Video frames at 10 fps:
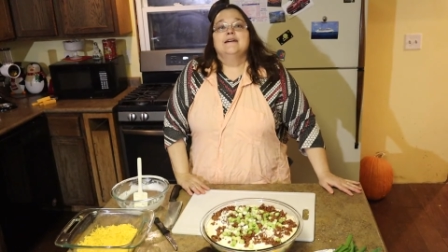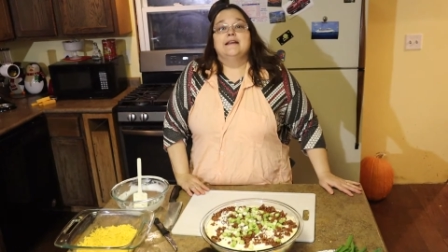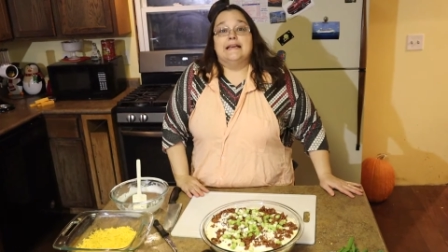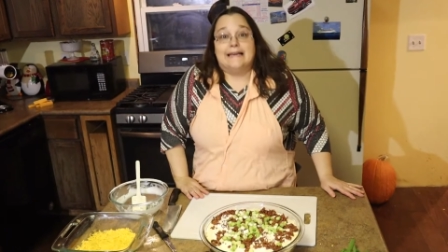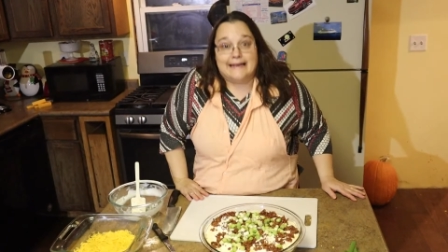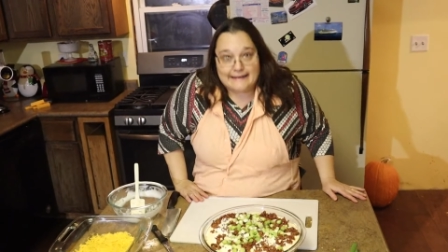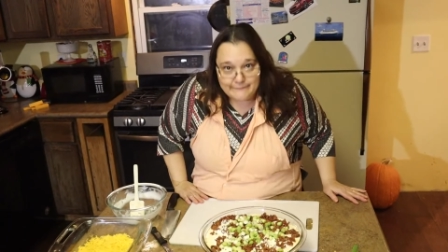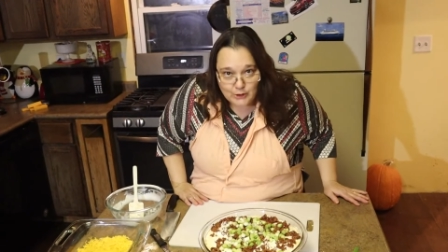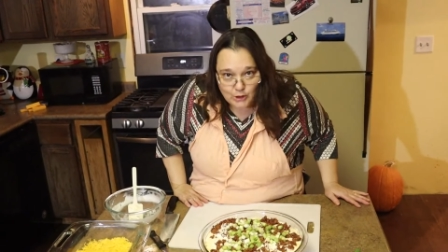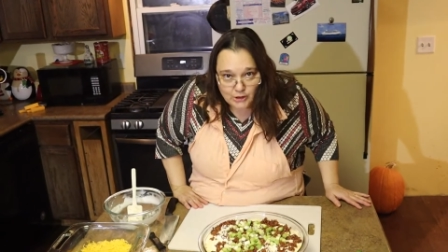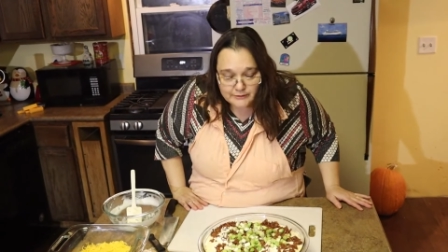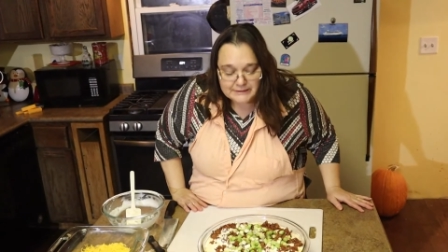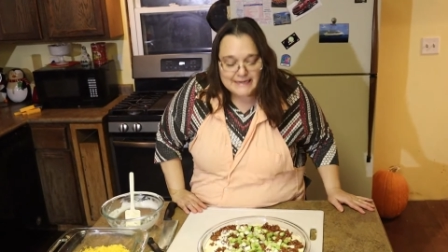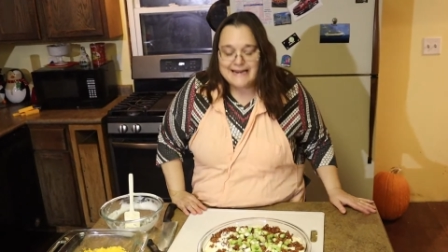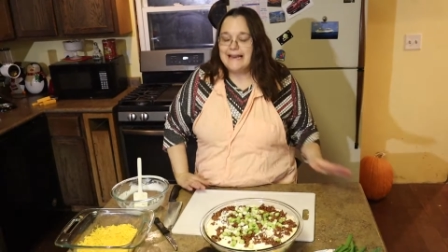Never.
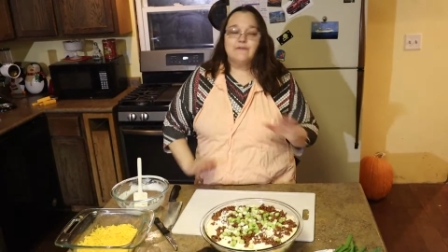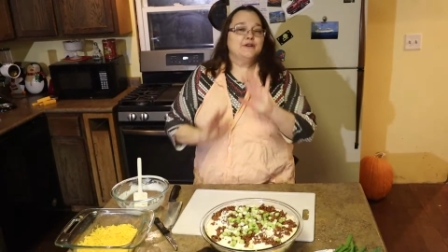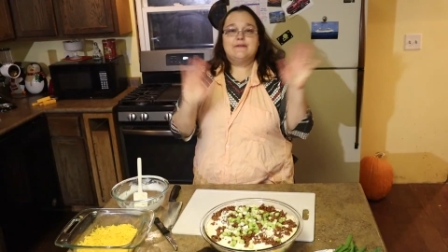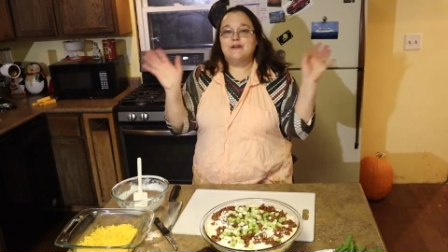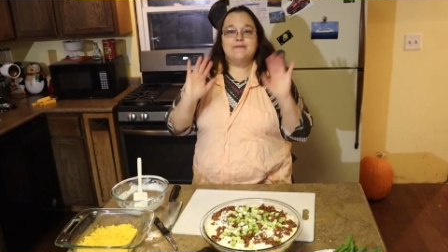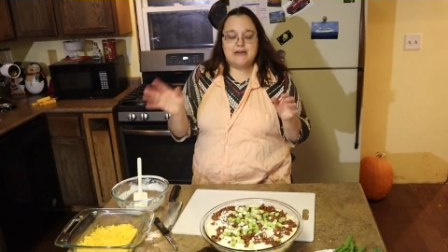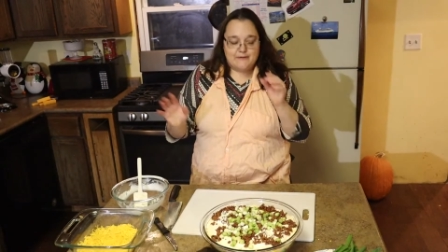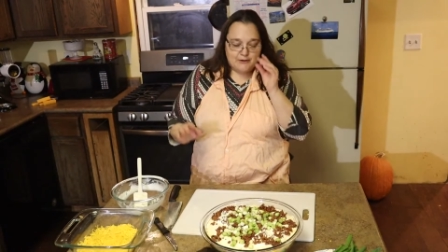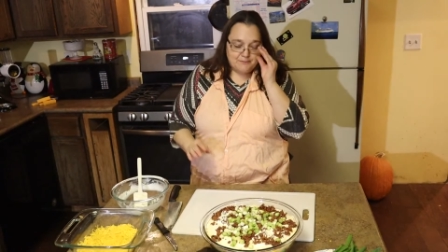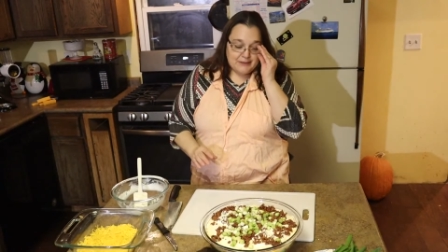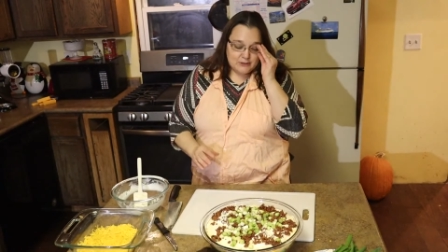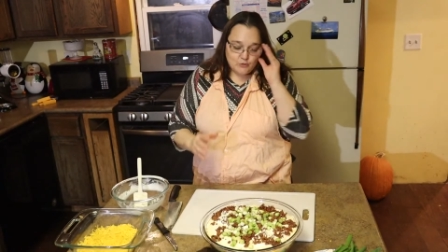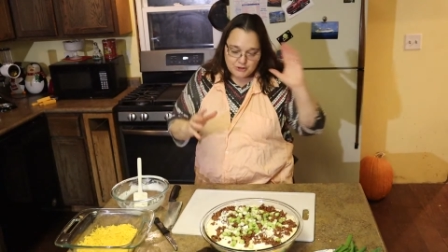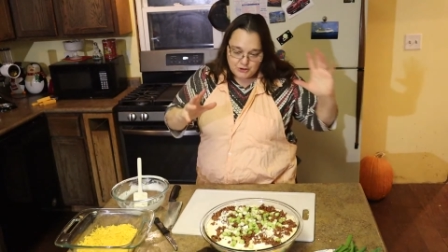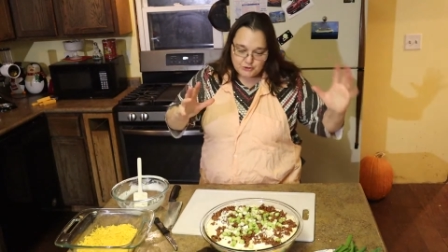Never, never, never, never. Because
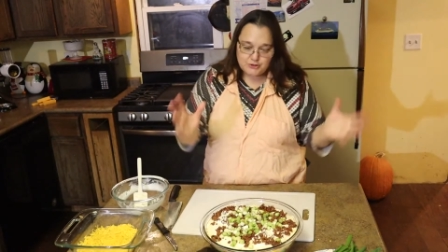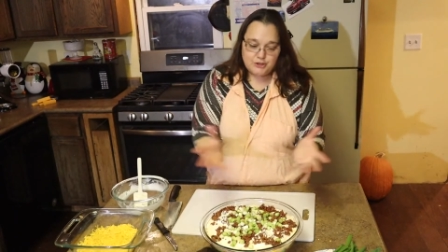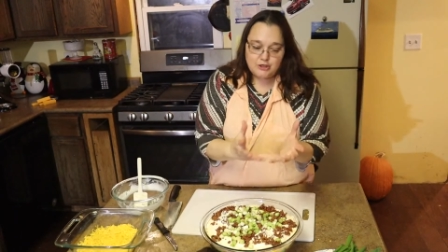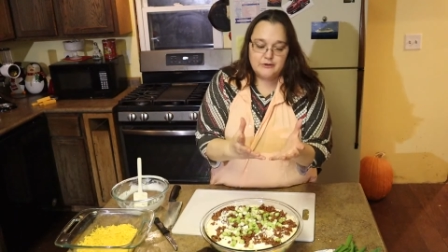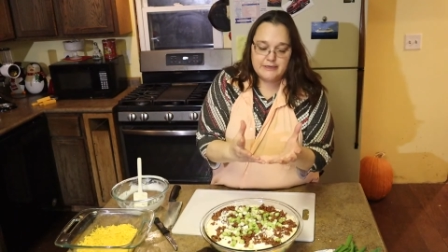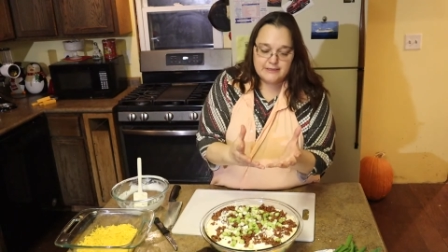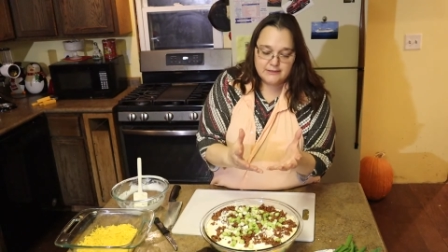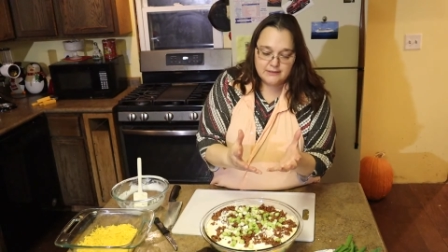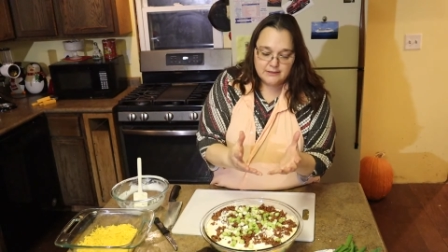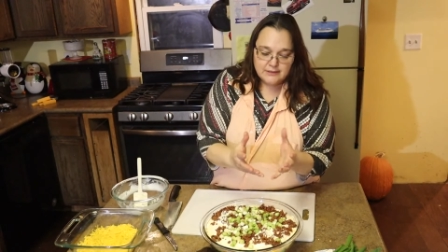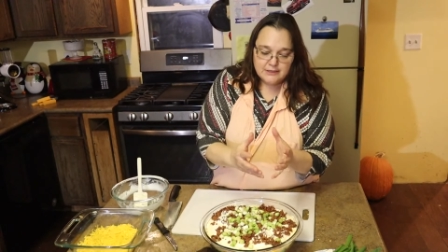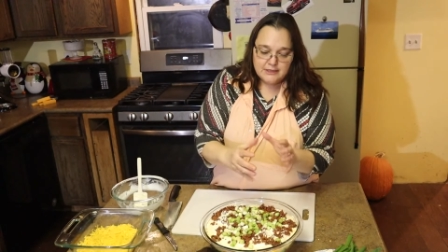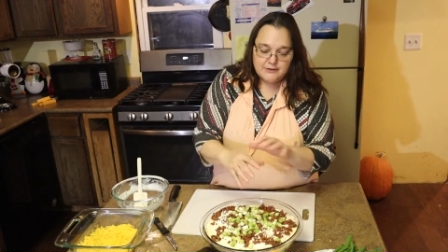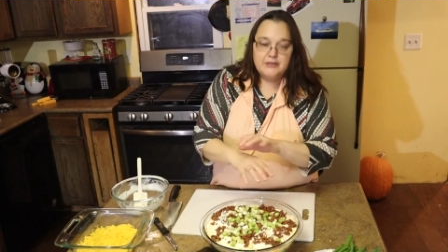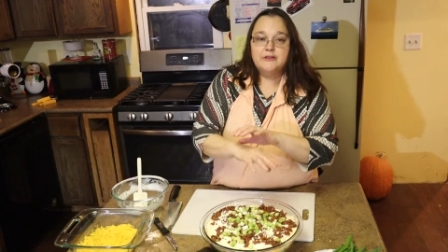once you stir it,
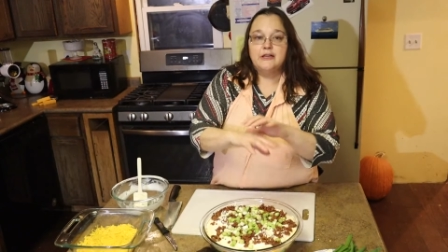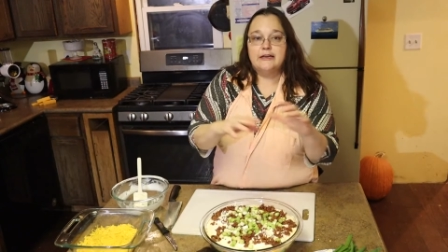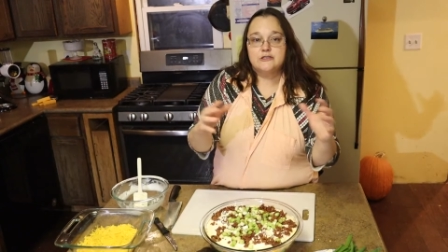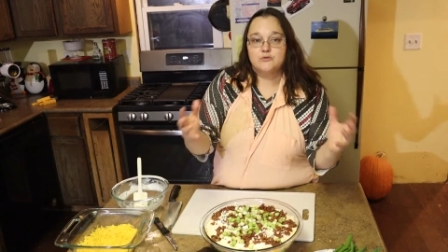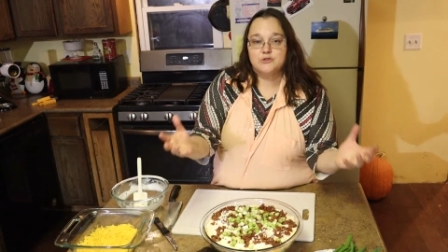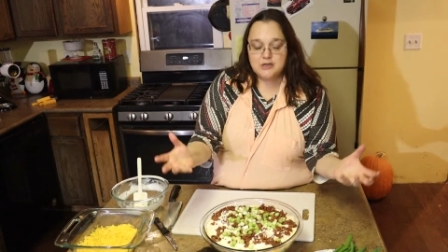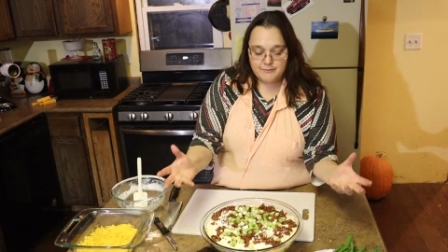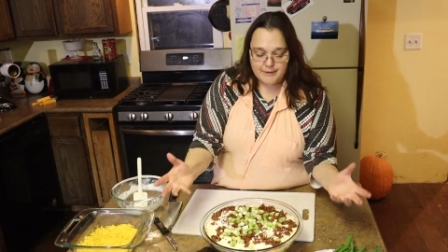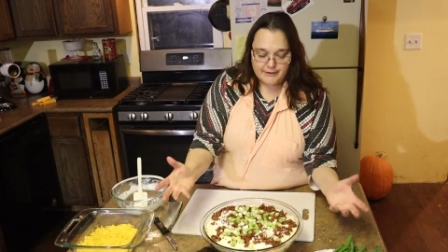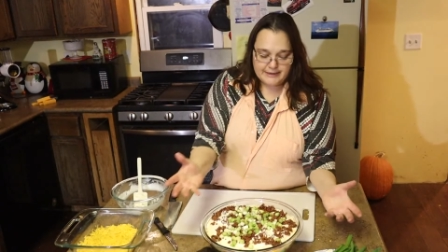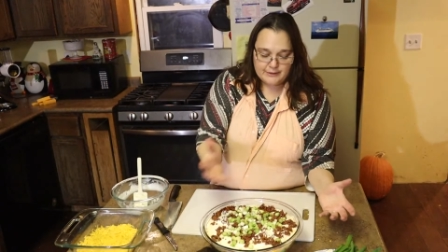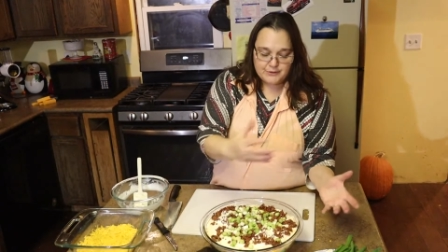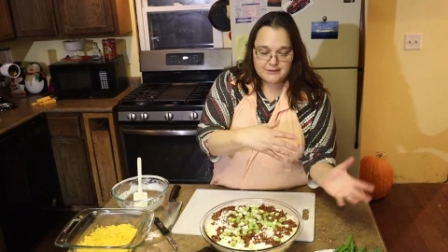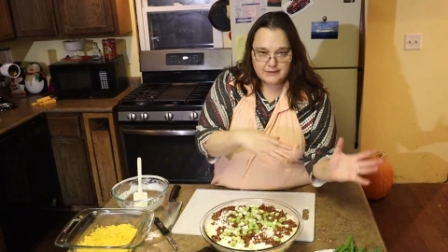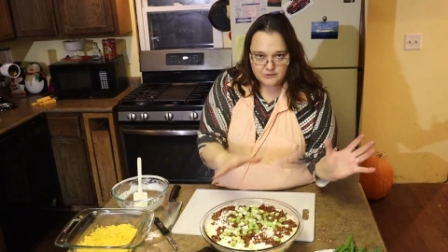then the lettuce will start marinating
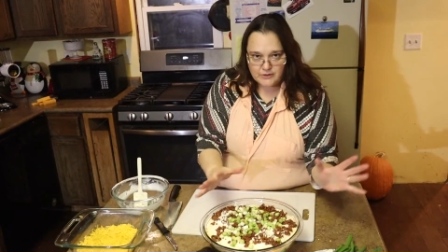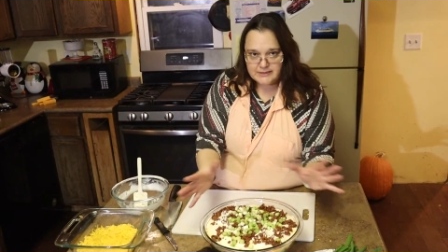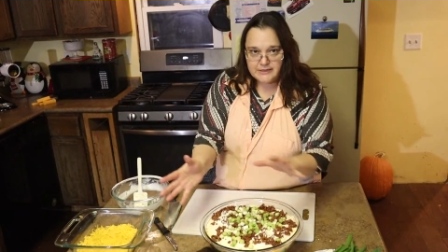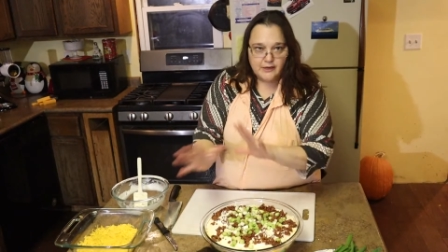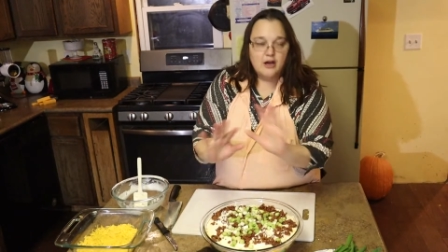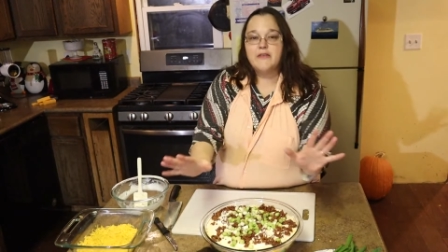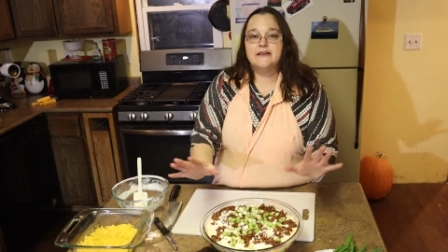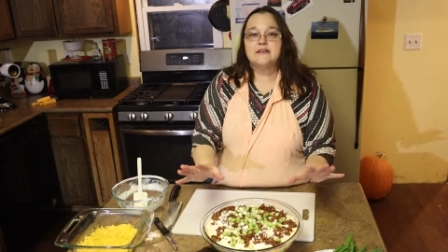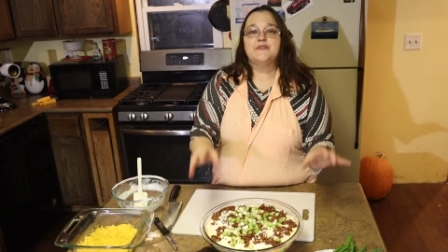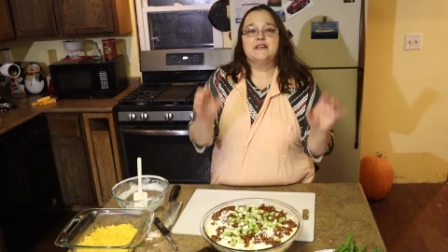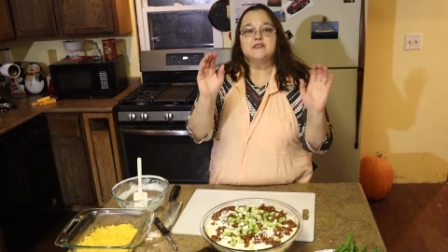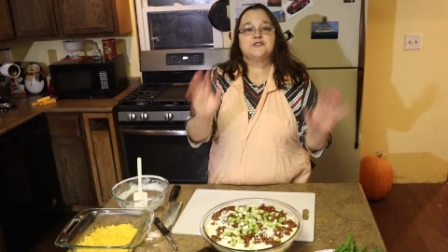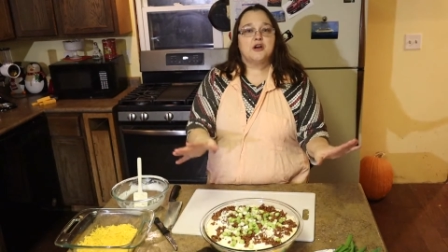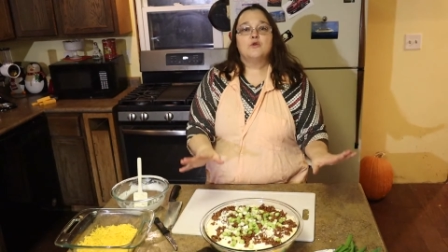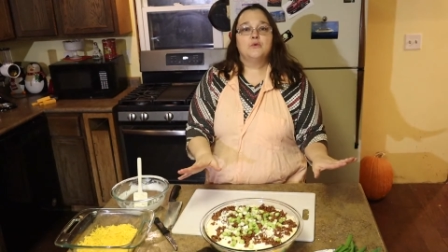with the dressing and all that stuff, and it'll
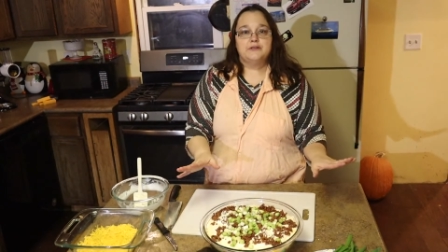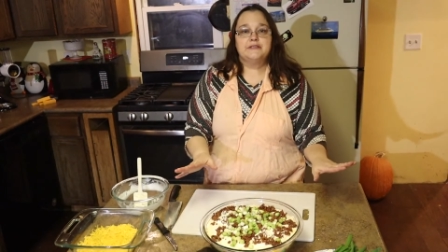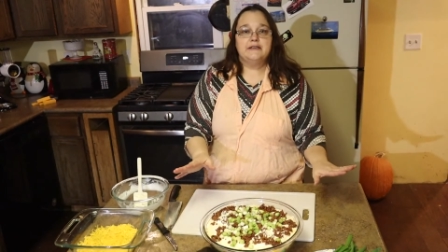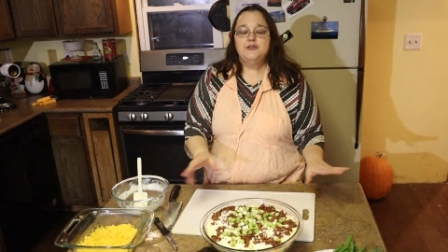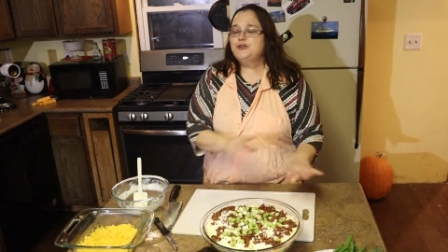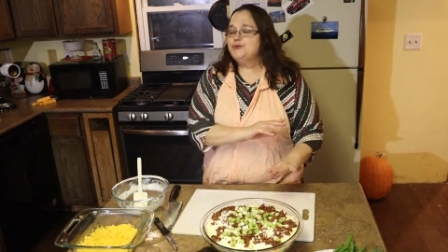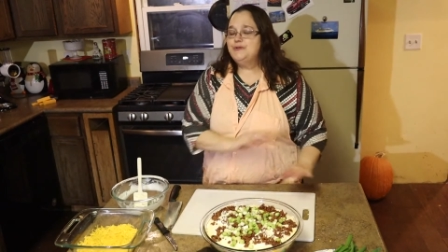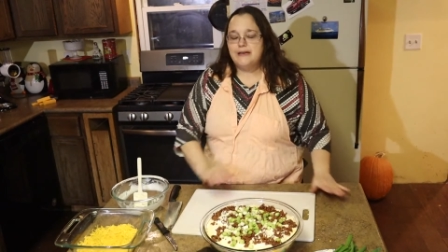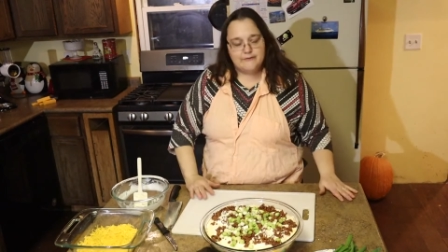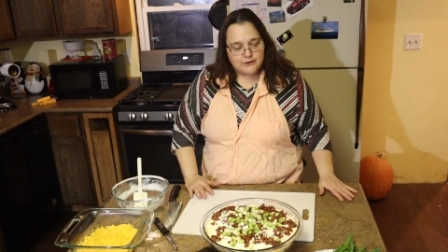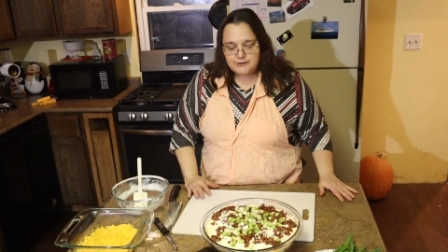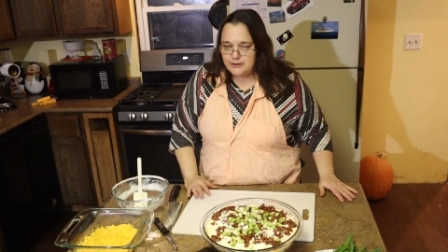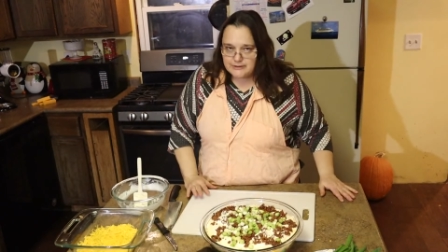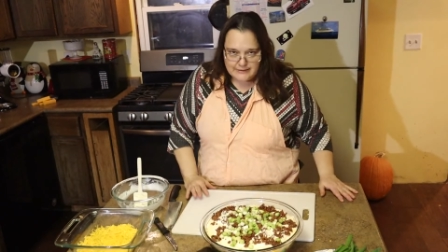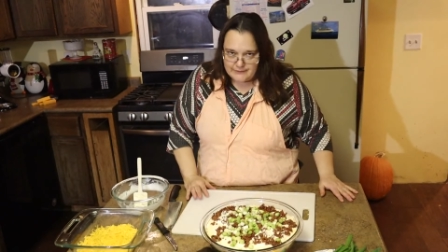start wilting. You never
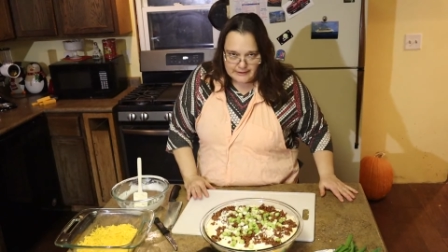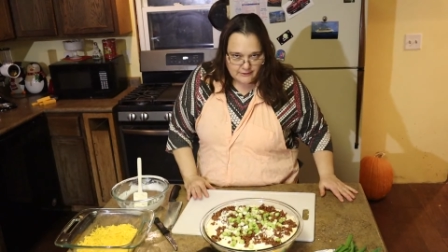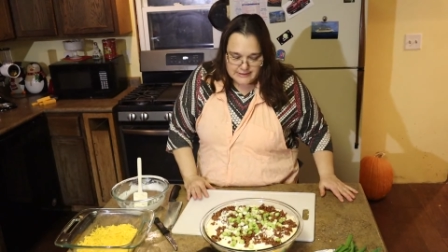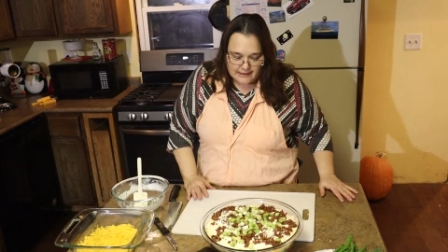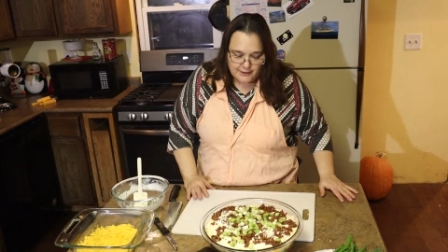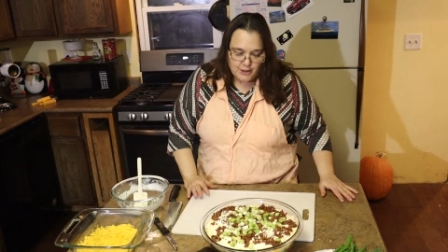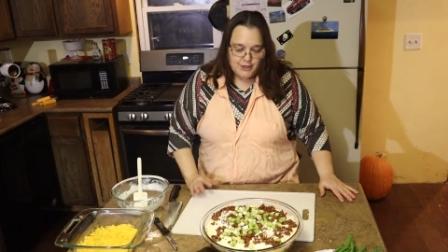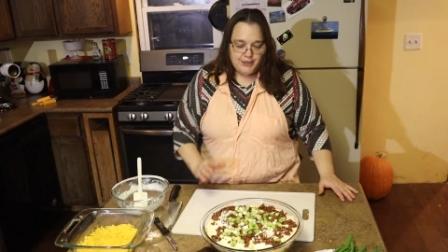stir a 7-layer salad.